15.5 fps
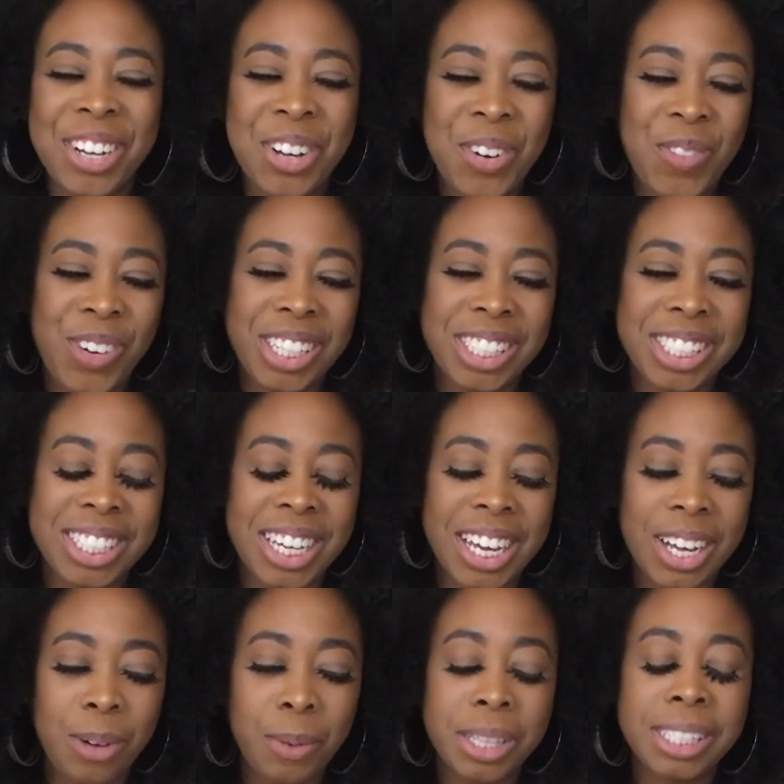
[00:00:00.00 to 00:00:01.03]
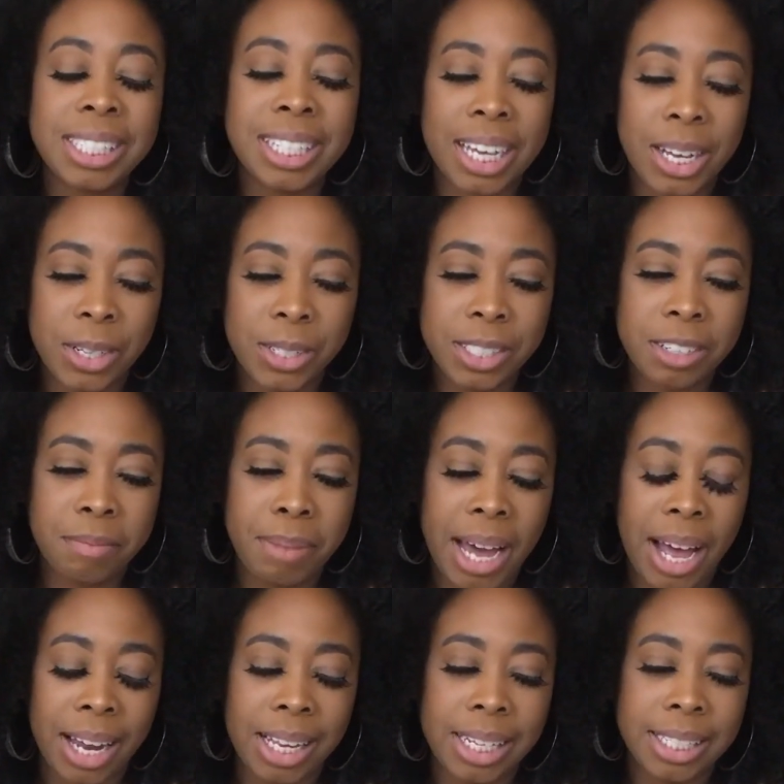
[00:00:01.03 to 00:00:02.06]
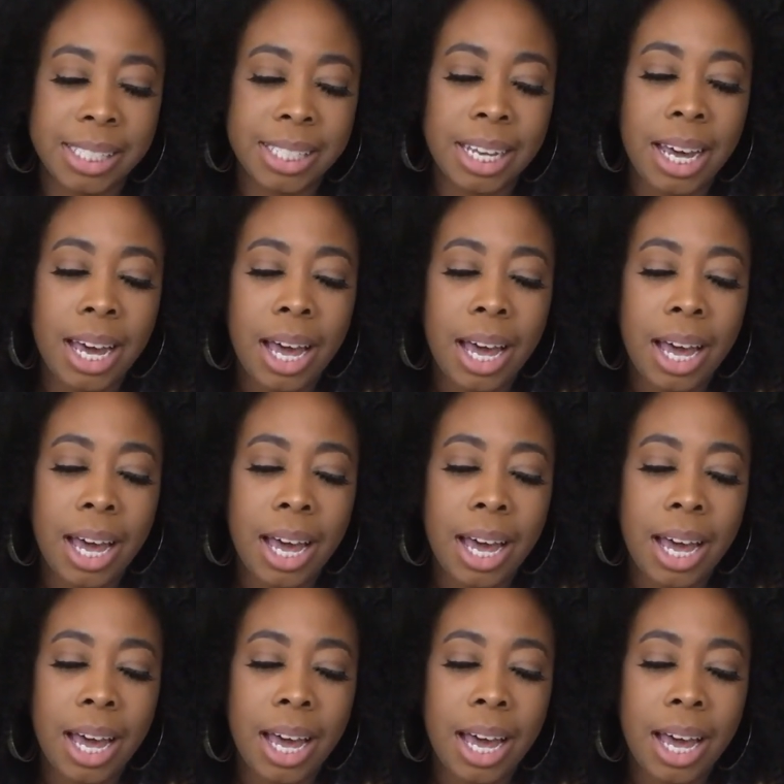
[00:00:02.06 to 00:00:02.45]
with Scales of Balance,